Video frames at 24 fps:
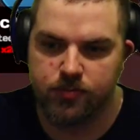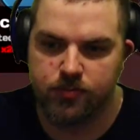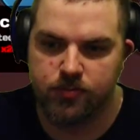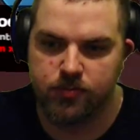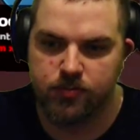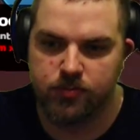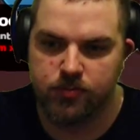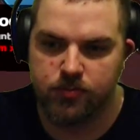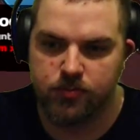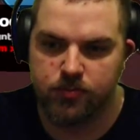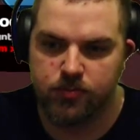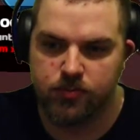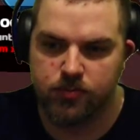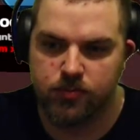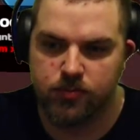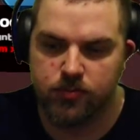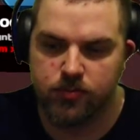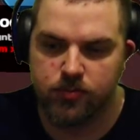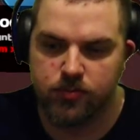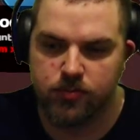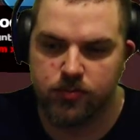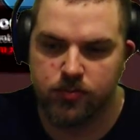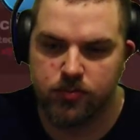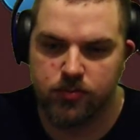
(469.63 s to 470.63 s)

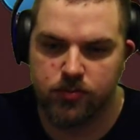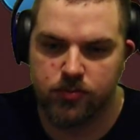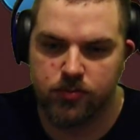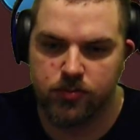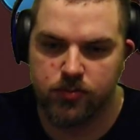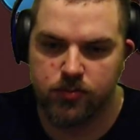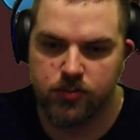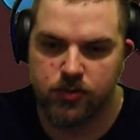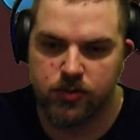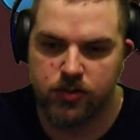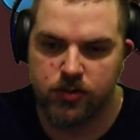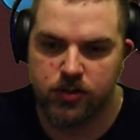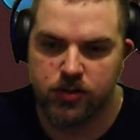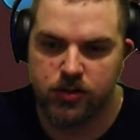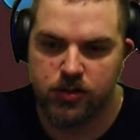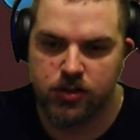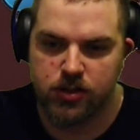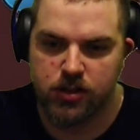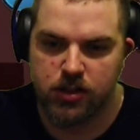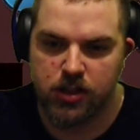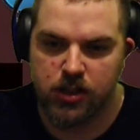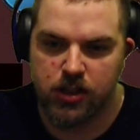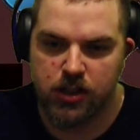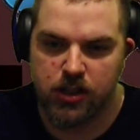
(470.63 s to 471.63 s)

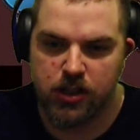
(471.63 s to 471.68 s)
No one is speaking in this clip.